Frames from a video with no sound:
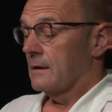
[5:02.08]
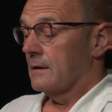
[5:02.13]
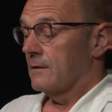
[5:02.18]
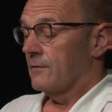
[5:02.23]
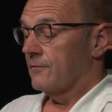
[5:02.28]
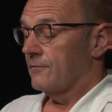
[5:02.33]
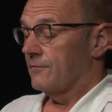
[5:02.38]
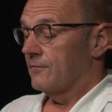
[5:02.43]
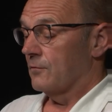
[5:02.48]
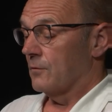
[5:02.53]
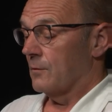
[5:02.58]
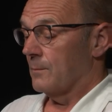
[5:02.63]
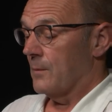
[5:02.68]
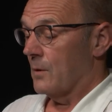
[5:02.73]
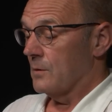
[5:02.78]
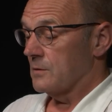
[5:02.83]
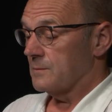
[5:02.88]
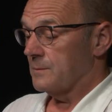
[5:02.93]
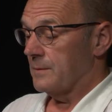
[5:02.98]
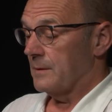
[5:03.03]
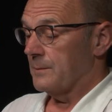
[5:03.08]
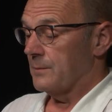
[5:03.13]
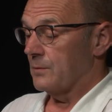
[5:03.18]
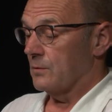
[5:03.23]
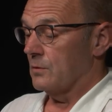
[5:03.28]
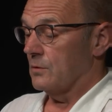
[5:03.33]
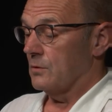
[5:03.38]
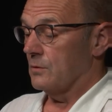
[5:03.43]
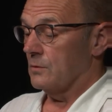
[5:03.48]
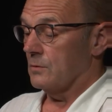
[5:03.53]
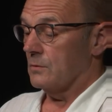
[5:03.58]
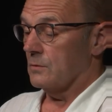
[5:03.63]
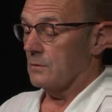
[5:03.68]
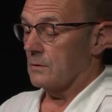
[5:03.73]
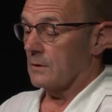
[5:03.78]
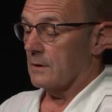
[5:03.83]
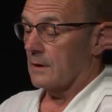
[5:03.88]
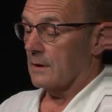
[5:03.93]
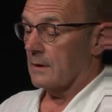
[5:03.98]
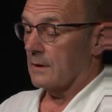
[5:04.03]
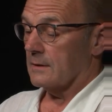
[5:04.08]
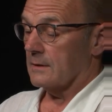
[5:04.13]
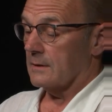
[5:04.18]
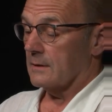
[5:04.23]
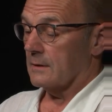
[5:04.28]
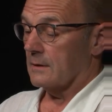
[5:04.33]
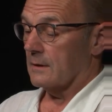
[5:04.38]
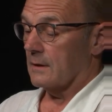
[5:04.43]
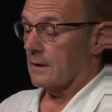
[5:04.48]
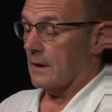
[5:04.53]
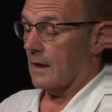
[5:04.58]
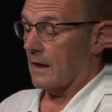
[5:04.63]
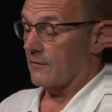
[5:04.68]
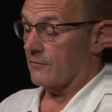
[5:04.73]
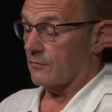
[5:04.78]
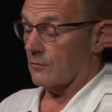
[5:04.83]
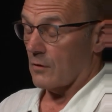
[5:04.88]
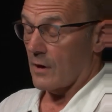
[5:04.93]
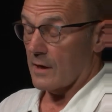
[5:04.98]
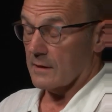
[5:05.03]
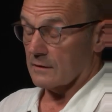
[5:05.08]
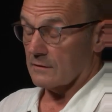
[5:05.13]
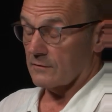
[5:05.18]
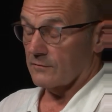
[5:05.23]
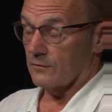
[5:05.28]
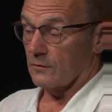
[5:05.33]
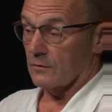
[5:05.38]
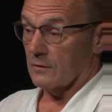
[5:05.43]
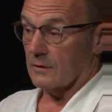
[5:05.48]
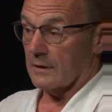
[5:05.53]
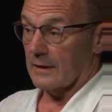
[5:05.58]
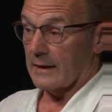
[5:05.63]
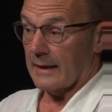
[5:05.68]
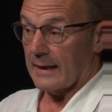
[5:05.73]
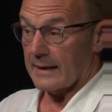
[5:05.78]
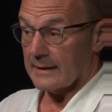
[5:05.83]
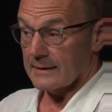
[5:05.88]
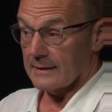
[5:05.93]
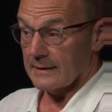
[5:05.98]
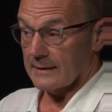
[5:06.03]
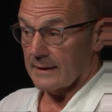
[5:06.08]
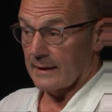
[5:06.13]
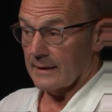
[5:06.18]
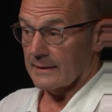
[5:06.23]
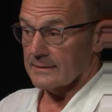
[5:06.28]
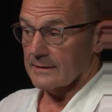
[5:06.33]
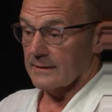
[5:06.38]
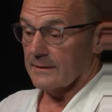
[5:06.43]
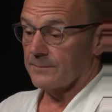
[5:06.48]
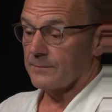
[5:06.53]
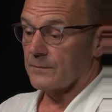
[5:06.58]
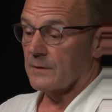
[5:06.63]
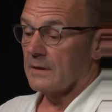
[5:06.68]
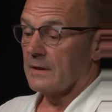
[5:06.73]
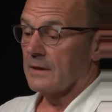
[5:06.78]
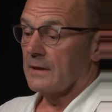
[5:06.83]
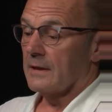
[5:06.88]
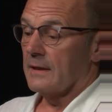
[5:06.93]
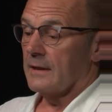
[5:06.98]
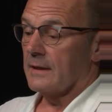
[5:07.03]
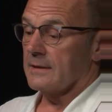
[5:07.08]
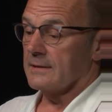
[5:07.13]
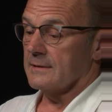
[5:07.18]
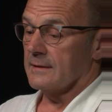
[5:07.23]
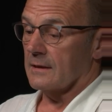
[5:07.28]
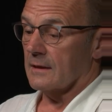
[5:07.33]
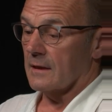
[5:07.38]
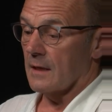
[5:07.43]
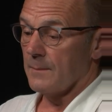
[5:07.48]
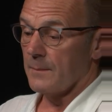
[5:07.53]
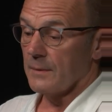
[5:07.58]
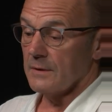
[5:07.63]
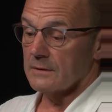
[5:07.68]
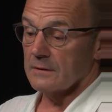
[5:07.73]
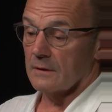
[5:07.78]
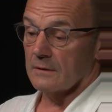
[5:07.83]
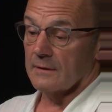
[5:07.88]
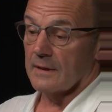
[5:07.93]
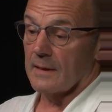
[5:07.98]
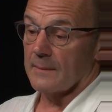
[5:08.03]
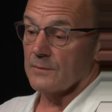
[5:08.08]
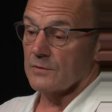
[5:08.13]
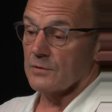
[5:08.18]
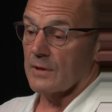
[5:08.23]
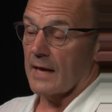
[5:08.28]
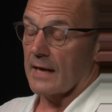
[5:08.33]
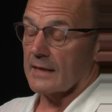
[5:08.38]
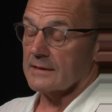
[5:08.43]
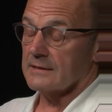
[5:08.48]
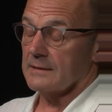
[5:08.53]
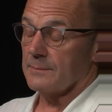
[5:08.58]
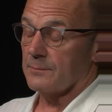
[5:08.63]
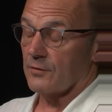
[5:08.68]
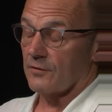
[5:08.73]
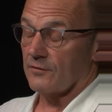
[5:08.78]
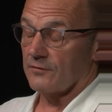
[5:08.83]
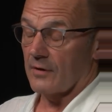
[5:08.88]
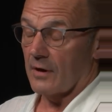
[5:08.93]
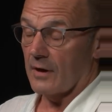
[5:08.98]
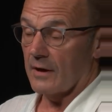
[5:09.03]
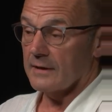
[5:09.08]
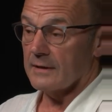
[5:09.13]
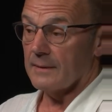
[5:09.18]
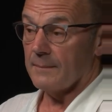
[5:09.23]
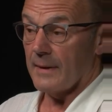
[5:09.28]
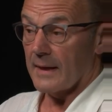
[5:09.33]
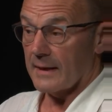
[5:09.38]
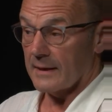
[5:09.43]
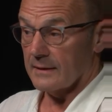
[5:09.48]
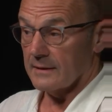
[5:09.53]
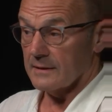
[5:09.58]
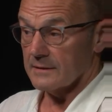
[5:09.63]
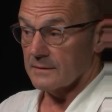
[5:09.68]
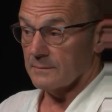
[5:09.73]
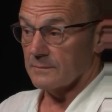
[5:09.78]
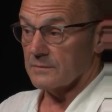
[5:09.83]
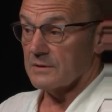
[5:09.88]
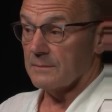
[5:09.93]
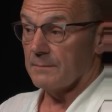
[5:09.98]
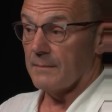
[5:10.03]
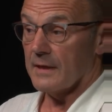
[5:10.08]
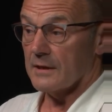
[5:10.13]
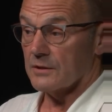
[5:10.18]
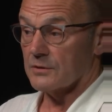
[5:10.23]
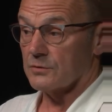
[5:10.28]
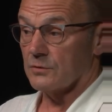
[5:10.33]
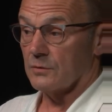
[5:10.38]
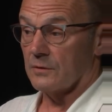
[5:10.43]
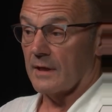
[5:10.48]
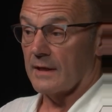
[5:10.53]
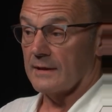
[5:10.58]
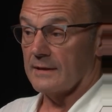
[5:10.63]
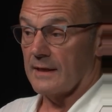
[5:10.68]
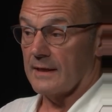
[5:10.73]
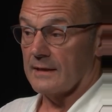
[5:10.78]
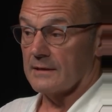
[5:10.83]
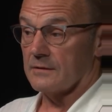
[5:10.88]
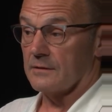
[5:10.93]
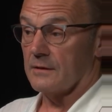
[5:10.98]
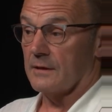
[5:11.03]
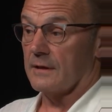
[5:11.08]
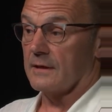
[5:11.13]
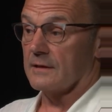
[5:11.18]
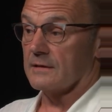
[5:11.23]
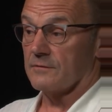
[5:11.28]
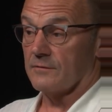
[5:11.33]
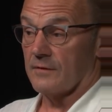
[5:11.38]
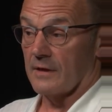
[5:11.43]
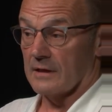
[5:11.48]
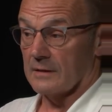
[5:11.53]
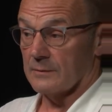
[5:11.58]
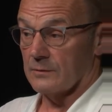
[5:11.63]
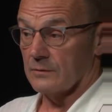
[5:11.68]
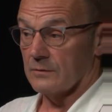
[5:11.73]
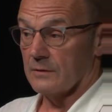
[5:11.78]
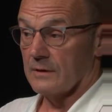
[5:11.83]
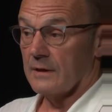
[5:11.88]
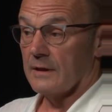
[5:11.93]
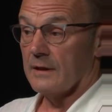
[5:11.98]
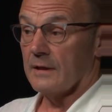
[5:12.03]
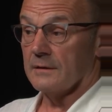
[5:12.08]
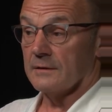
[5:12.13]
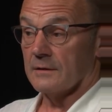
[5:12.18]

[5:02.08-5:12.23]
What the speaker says: for most people who have grants for collecting data, it is incumbent on them to actually provide a mechanism to make sure their data is available in the